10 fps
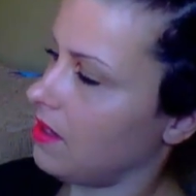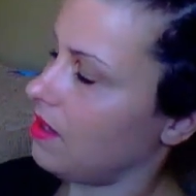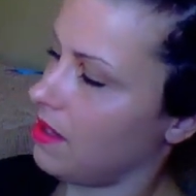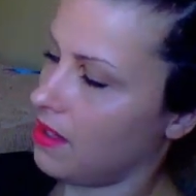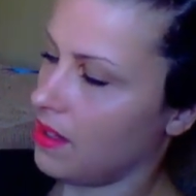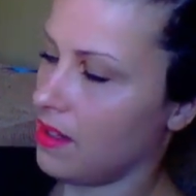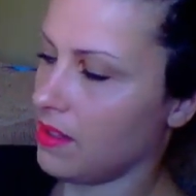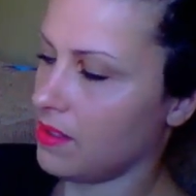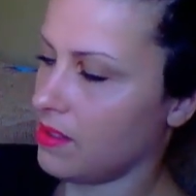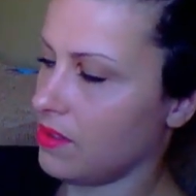
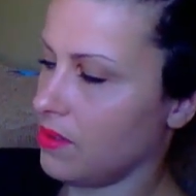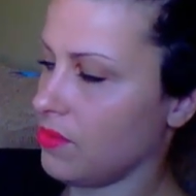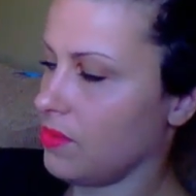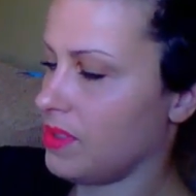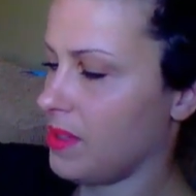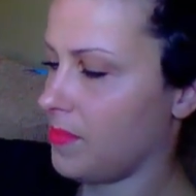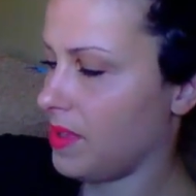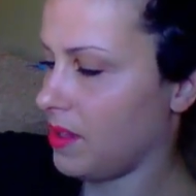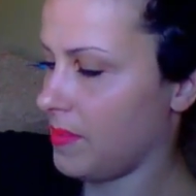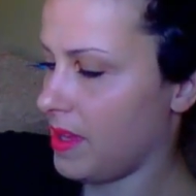And let's do
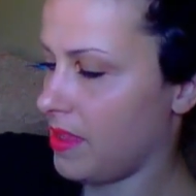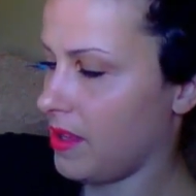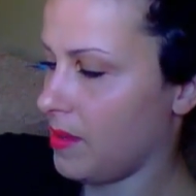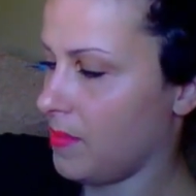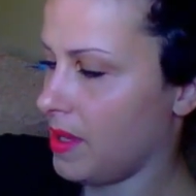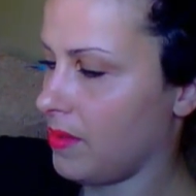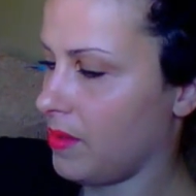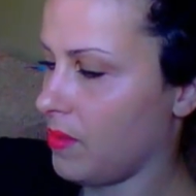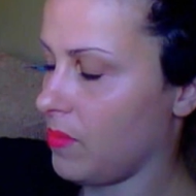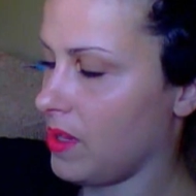something on my thumb, I
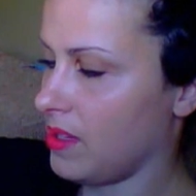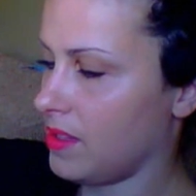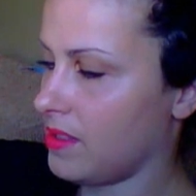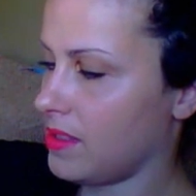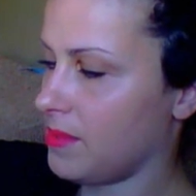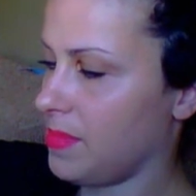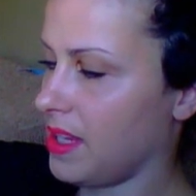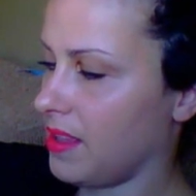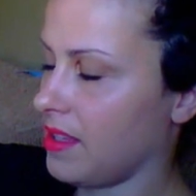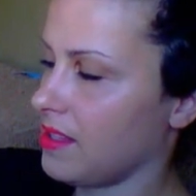don't know what.
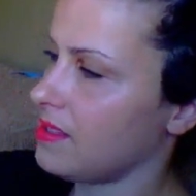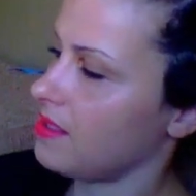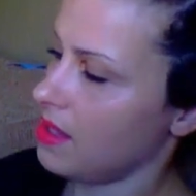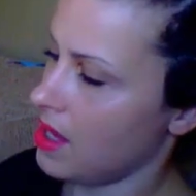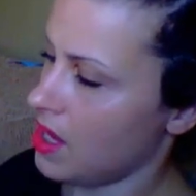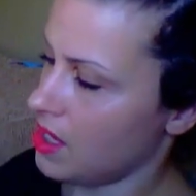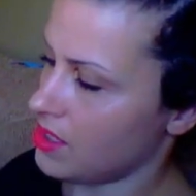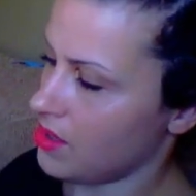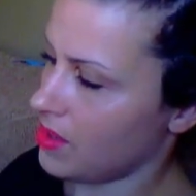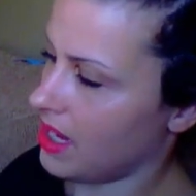Pick this.
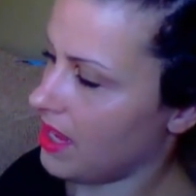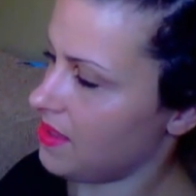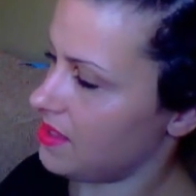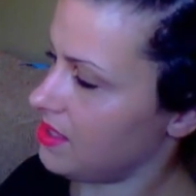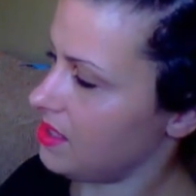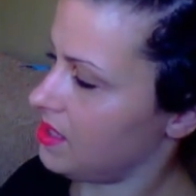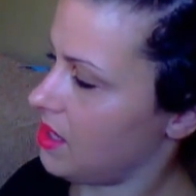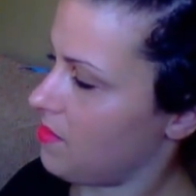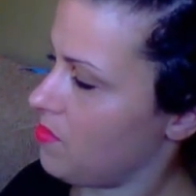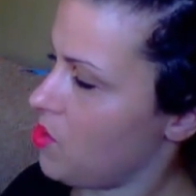So again, this
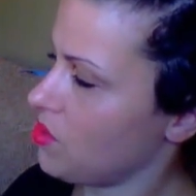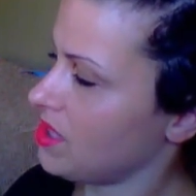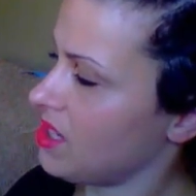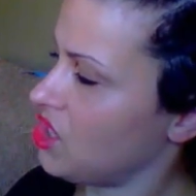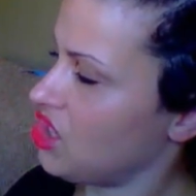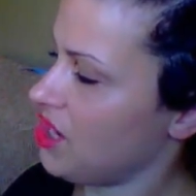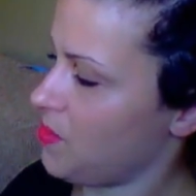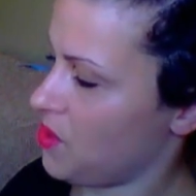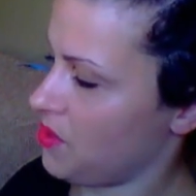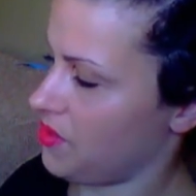is mostly
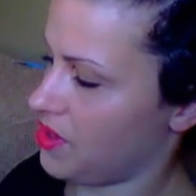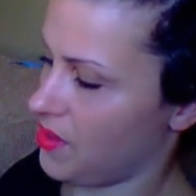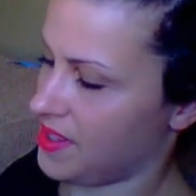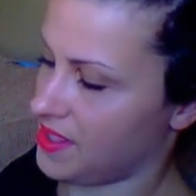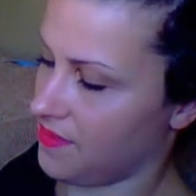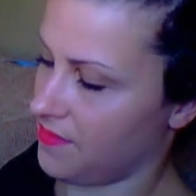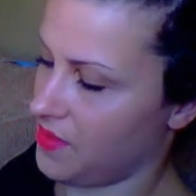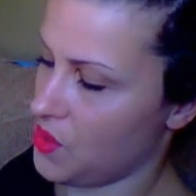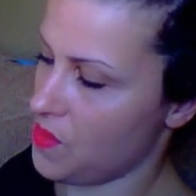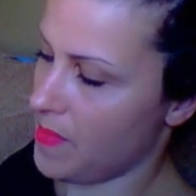shimmer. There is a
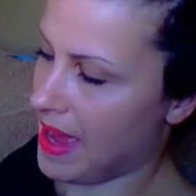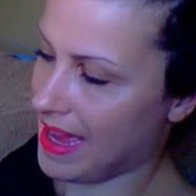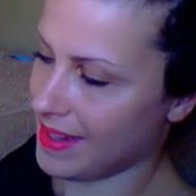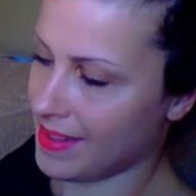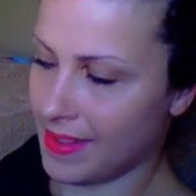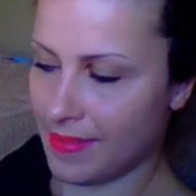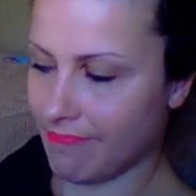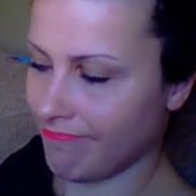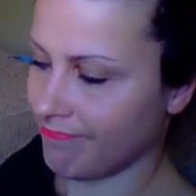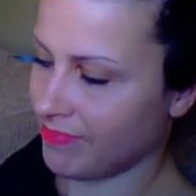few matte.
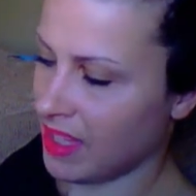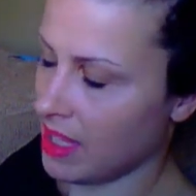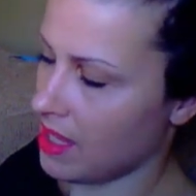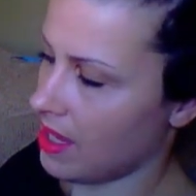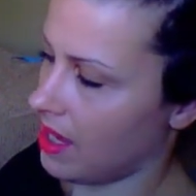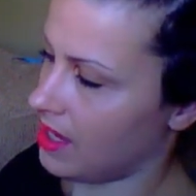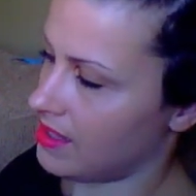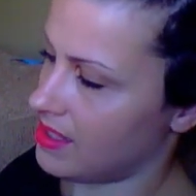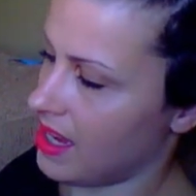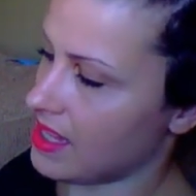
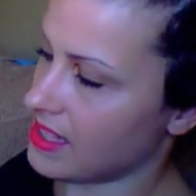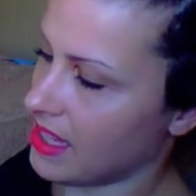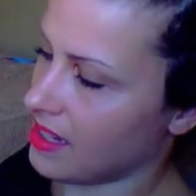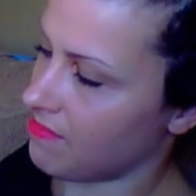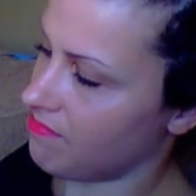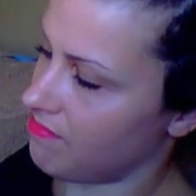I'd say it's like